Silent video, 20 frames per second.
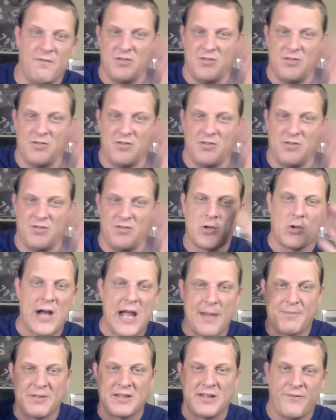doing
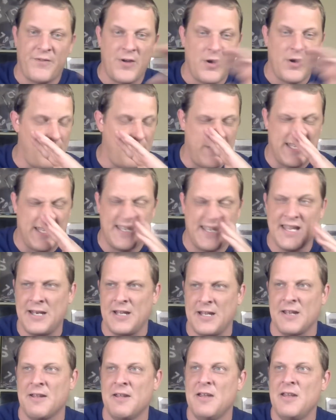crap at the very
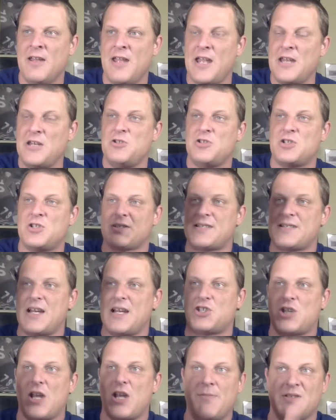beginning, and you just
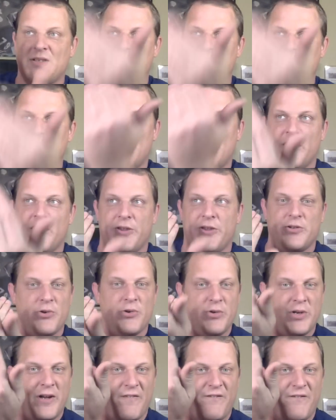had Sheamus and Gunther
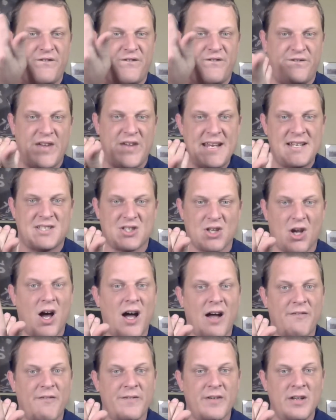doing a face
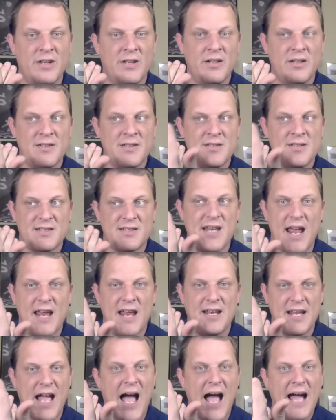off,
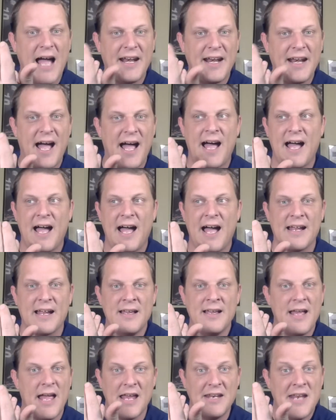standing eye to eye
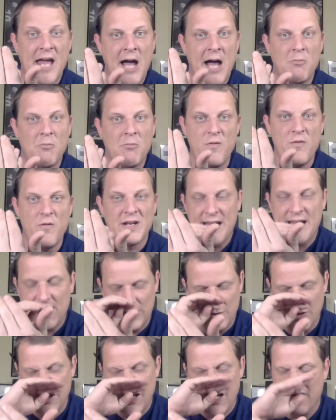and not moving,
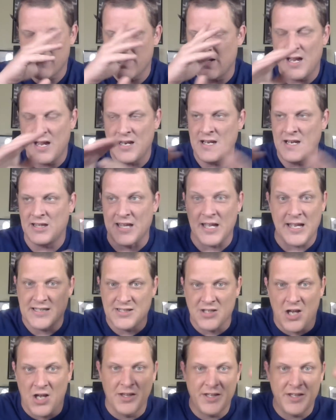not doing every, anything
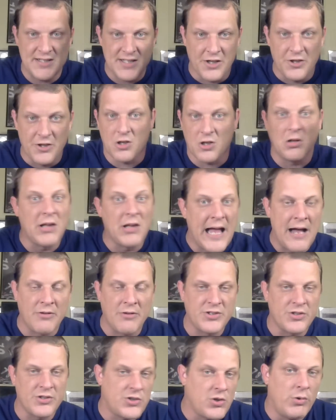as all these other
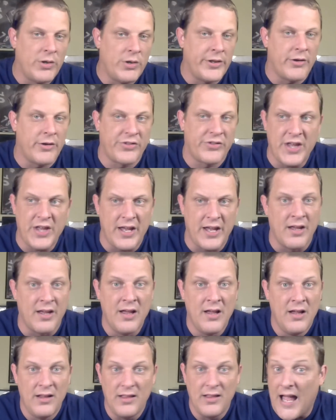clowns are doing their thing.
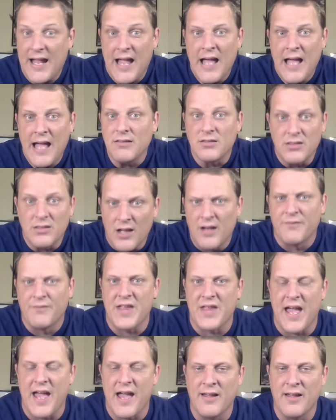Like, I
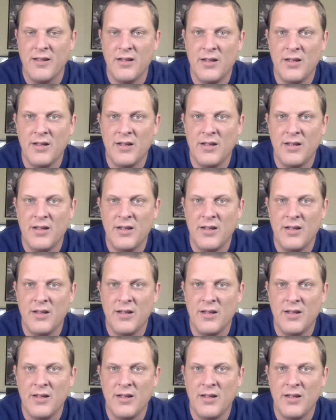love that.